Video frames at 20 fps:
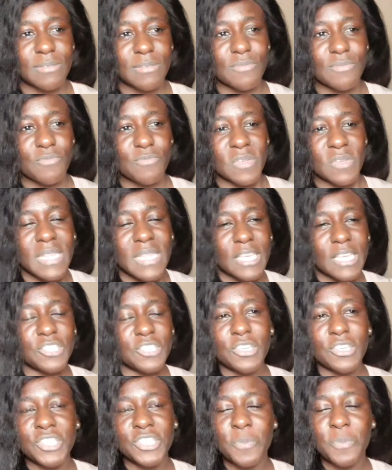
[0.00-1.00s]

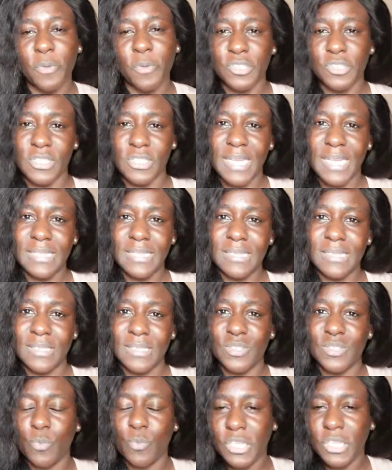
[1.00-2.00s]
relationship, or should I say
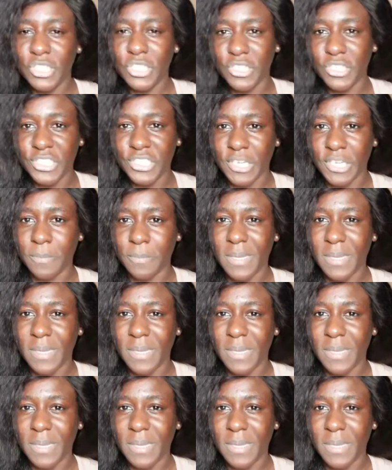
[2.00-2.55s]
situationship,